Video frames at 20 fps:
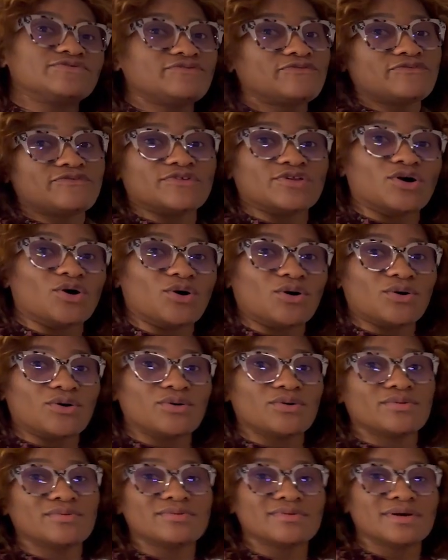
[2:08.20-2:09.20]

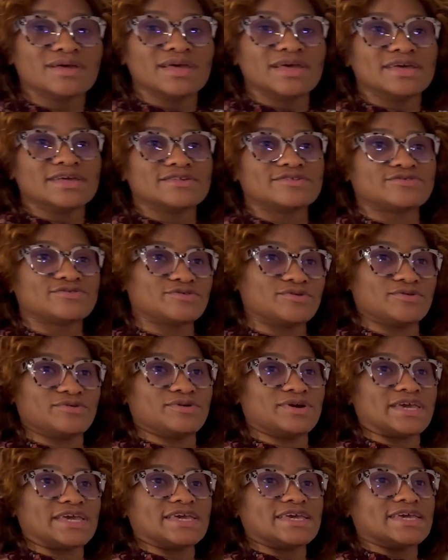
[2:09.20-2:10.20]
flow, so
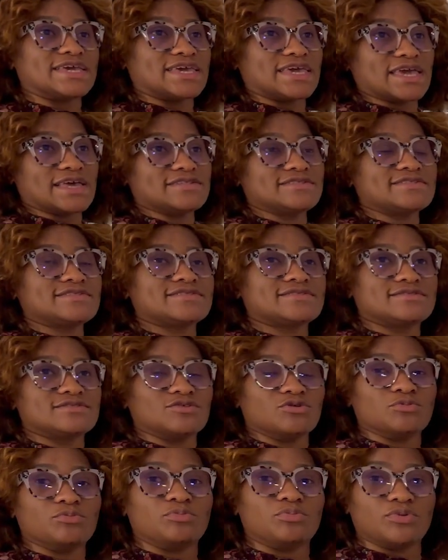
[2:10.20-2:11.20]
it gets
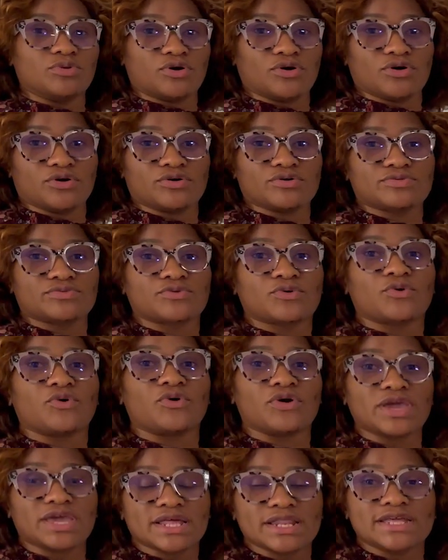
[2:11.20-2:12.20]
the blood
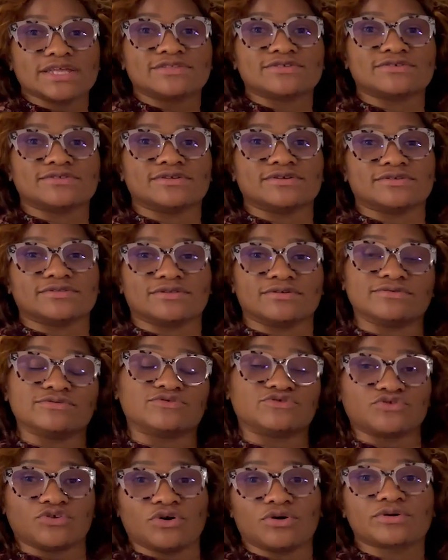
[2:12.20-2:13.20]
quickly to the
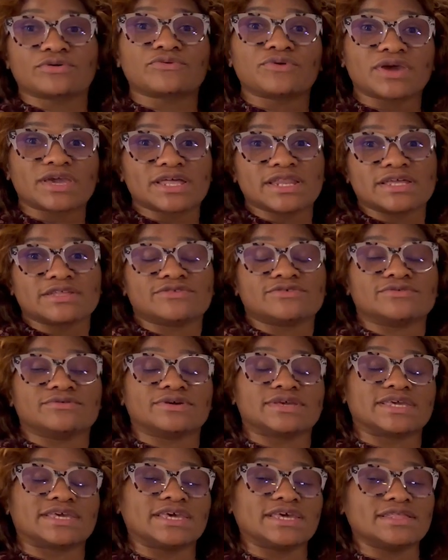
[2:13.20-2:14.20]
drug quickly to the
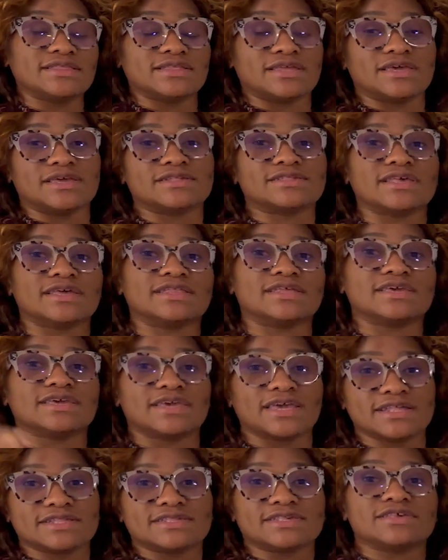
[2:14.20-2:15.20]
kidneys, and it
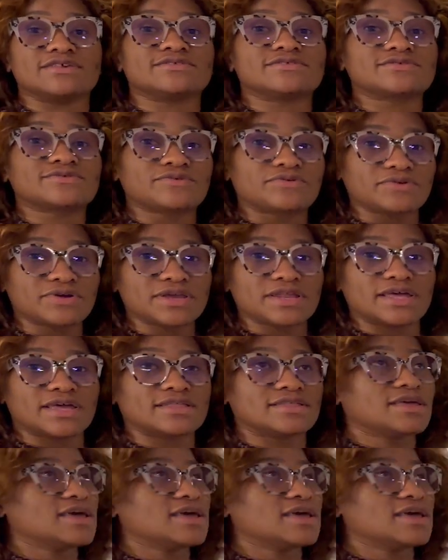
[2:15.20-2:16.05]
gets excreted,